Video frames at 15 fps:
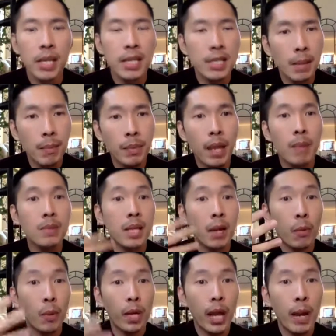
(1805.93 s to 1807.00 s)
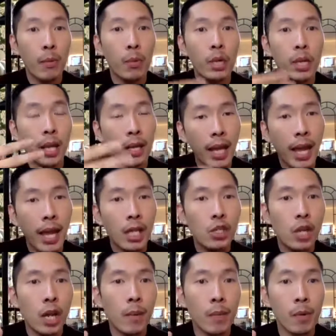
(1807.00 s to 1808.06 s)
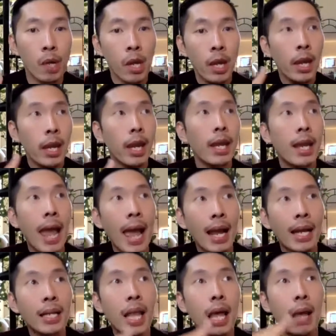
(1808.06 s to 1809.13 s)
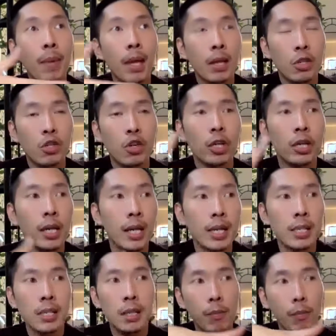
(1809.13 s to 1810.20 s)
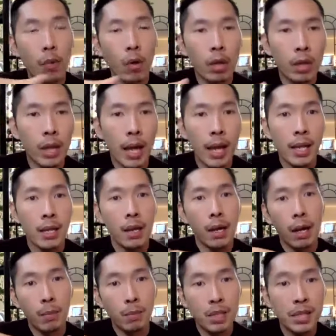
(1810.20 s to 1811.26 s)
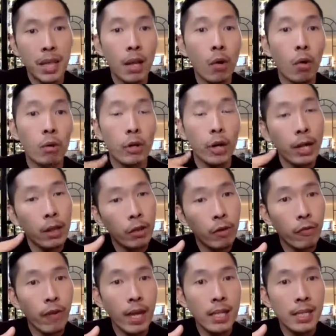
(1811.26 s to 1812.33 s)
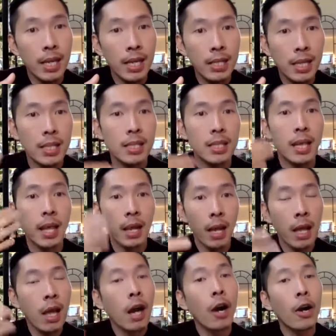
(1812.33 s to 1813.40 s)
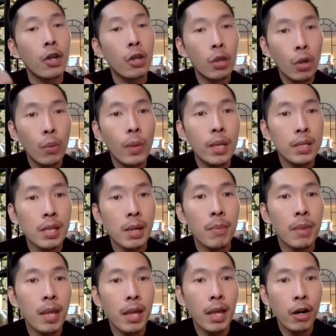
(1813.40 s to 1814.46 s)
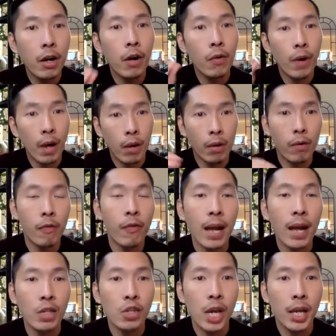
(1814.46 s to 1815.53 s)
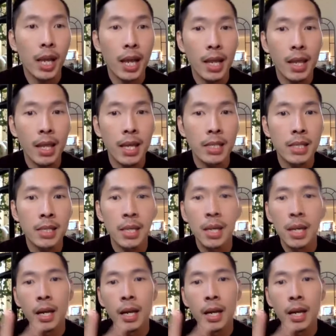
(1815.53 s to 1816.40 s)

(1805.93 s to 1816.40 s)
And sometimes, like when I would engage in academic, journalist, multi stakeholder interfaces, it's like, are you doing something here around fact checking this?